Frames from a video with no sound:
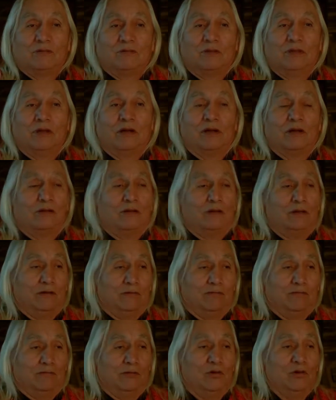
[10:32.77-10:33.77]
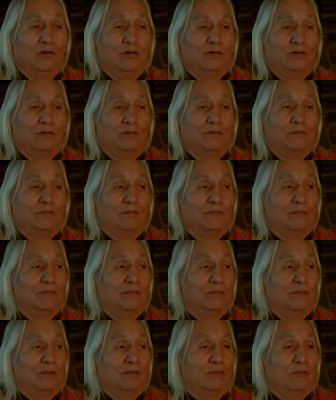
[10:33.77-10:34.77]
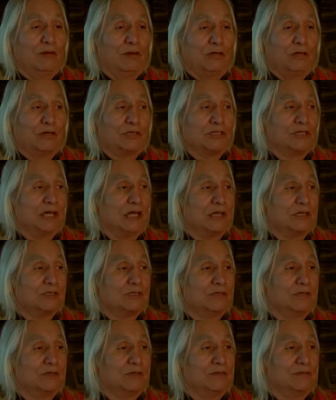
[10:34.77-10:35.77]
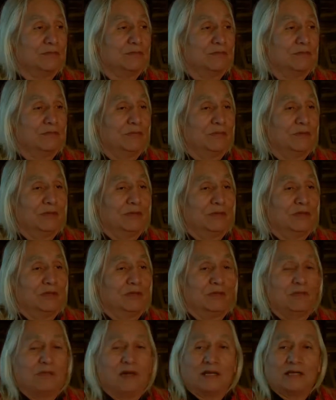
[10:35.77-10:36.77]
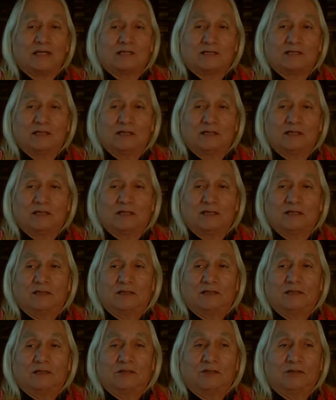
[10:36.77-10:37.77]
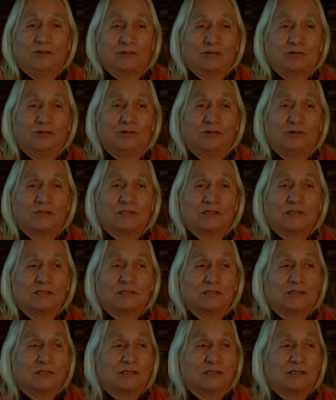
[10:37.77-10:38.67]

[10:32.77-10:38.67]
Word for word: We are your food. We're your shelter, your medicine, your tools.